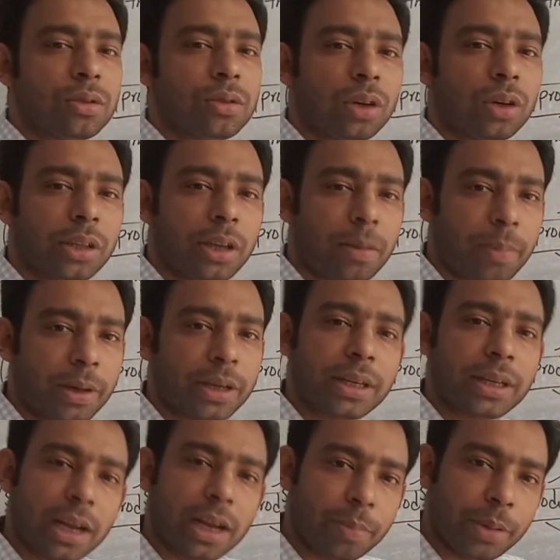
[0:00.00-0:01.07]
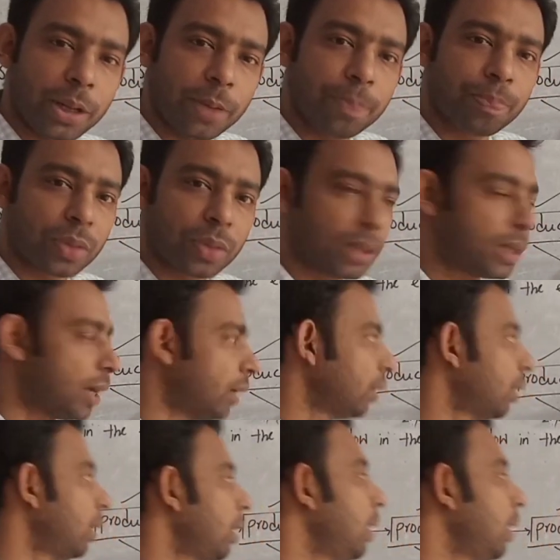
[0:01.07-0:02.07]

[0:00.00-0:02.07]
not there, but it can be done.